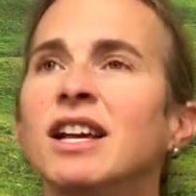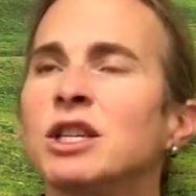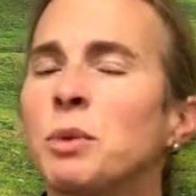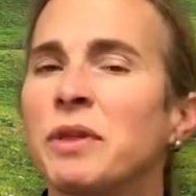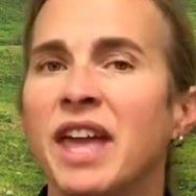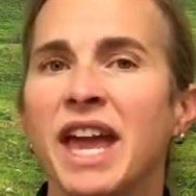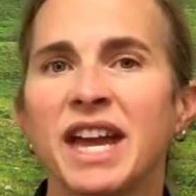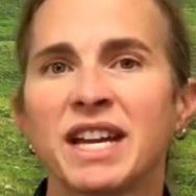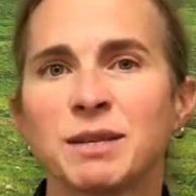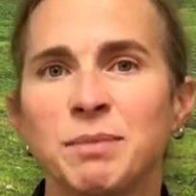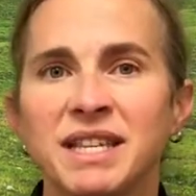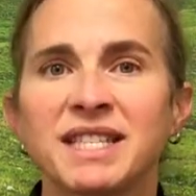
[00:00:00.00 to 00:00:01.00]
So what the heck
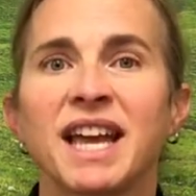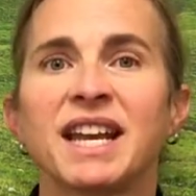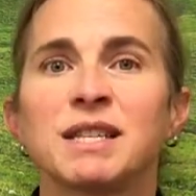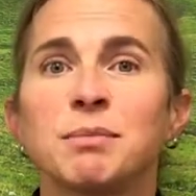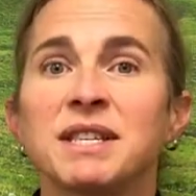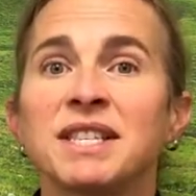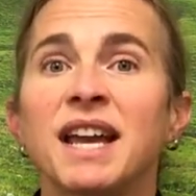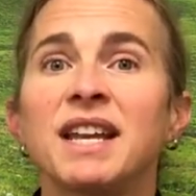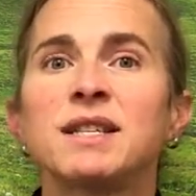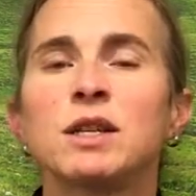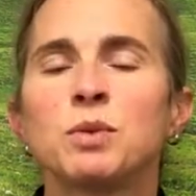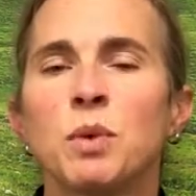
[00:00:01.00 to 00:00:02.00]
is mastitis?
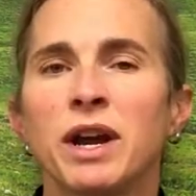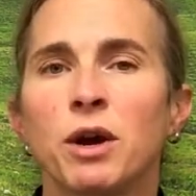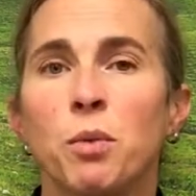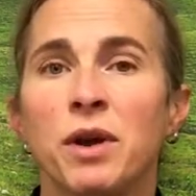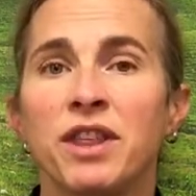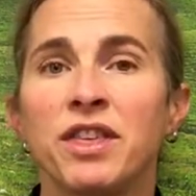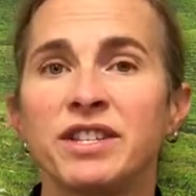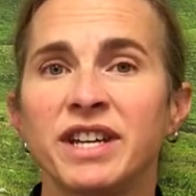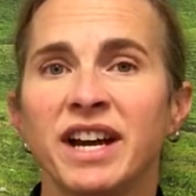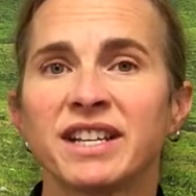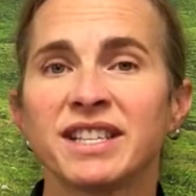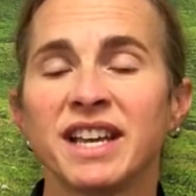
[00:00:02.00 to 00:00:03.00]
Mastitis is where one of the
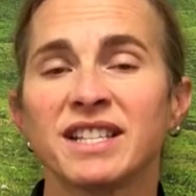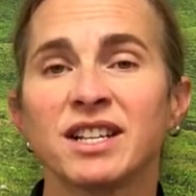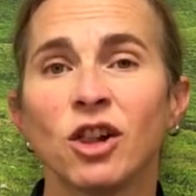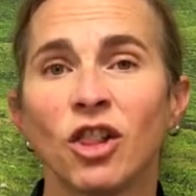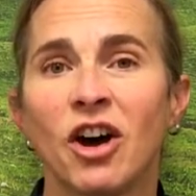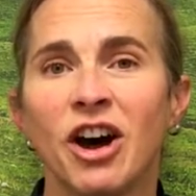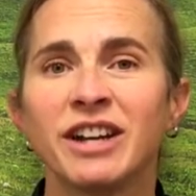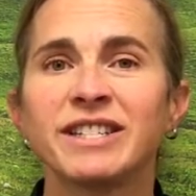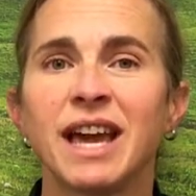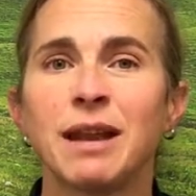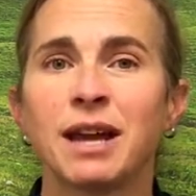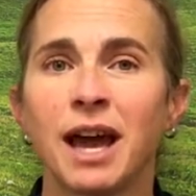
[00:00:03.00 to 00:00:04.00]
ducts gets clogged
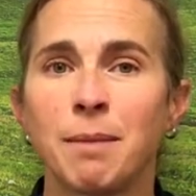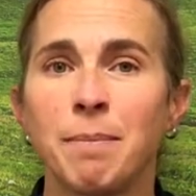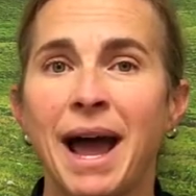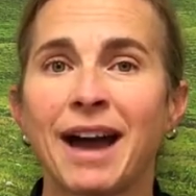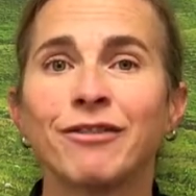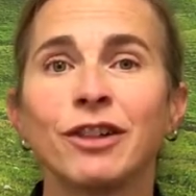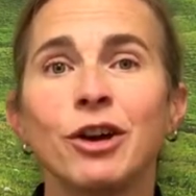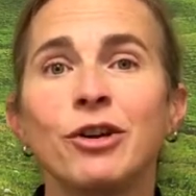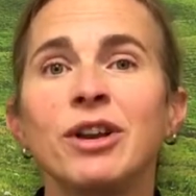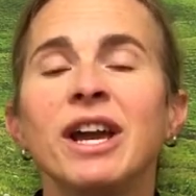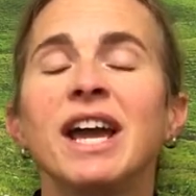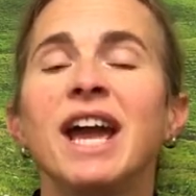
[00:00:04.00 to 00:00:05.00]
and kind of
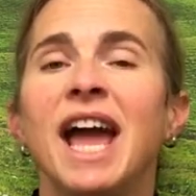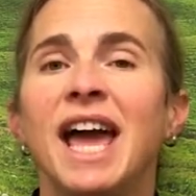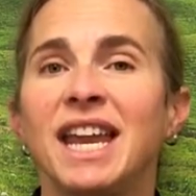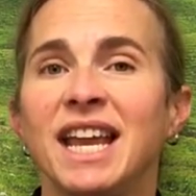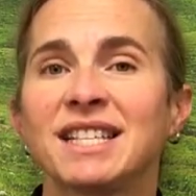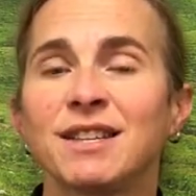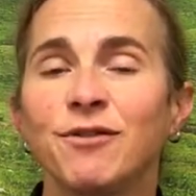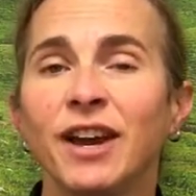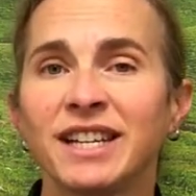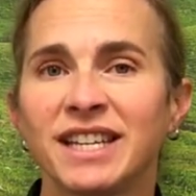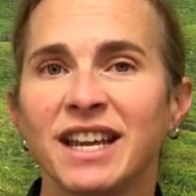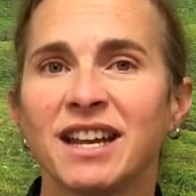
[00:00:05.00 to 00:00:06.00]
backflowed, and it gets
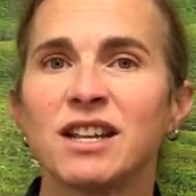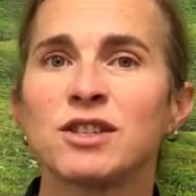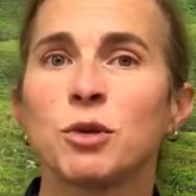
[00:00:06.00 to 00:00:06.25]
infected.